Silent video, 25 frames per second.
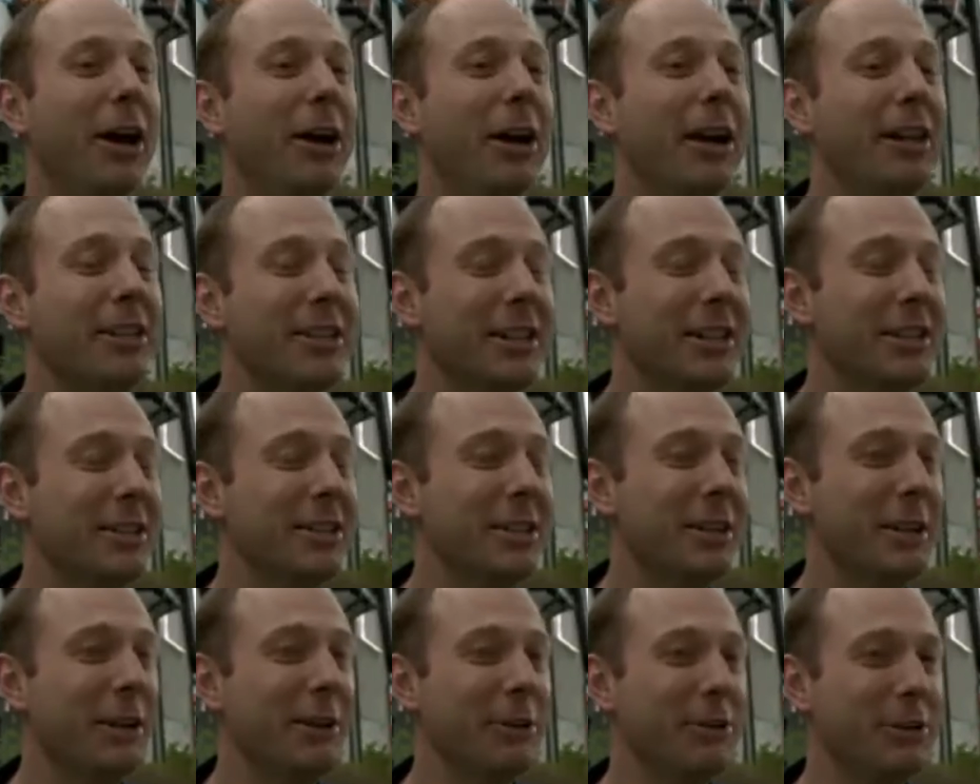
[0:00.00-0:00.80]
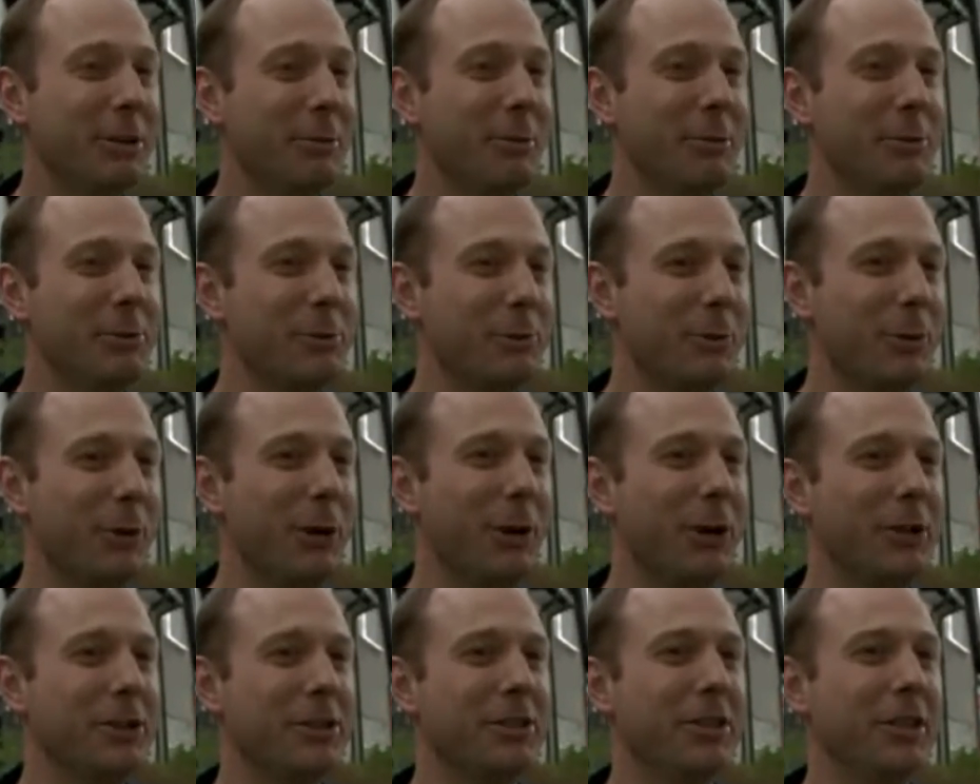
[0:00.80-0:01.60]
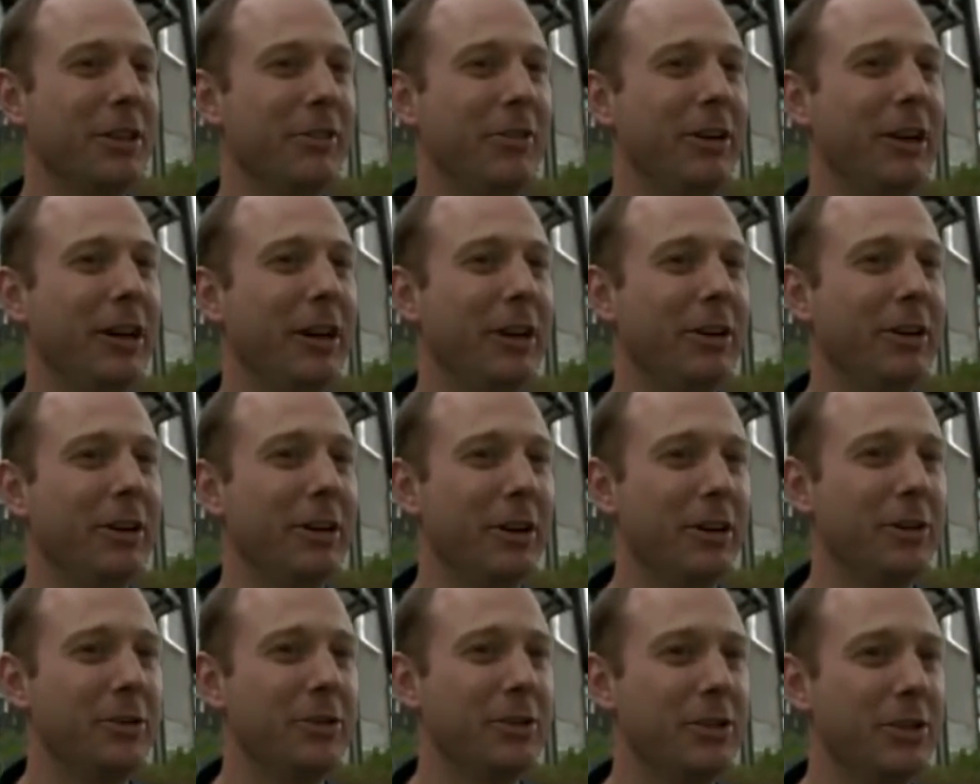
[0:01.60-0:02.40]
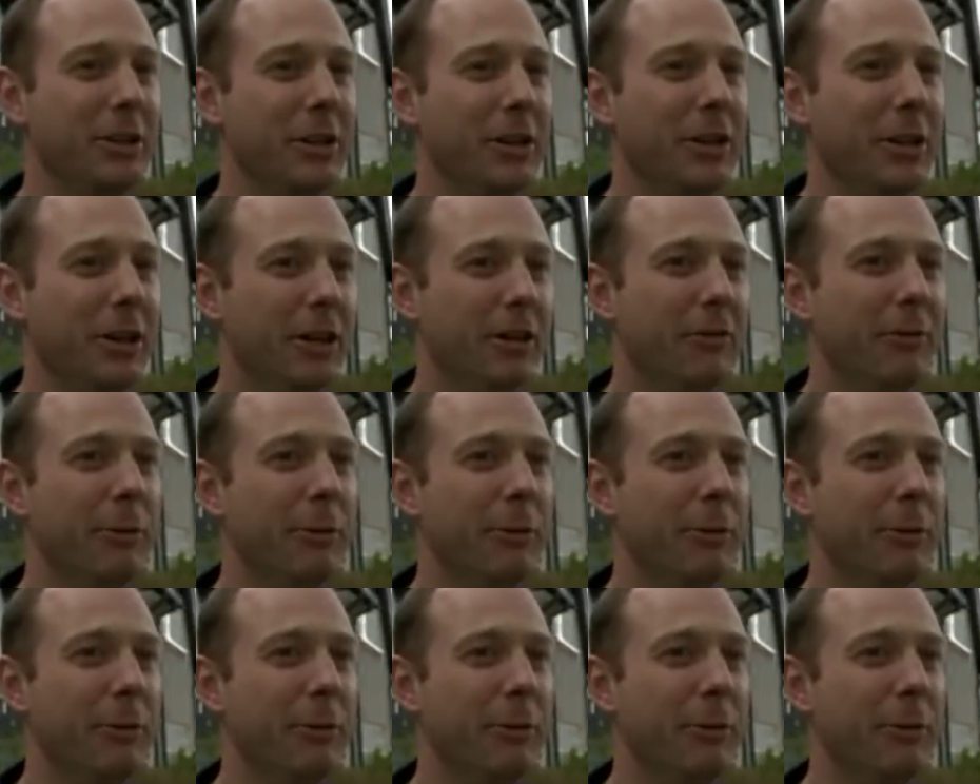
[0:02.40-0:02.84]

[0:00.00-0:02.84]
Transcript: Uh, it's actually sometimes worse than living out in the countryside.